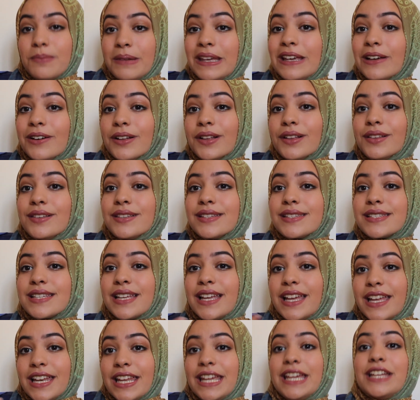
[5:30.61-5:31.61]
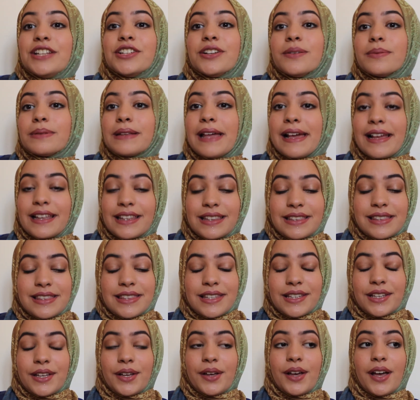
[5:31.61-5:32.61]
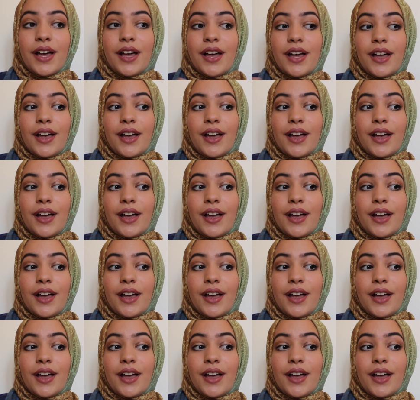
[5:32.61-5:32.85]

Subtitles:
meals in Egypt, like the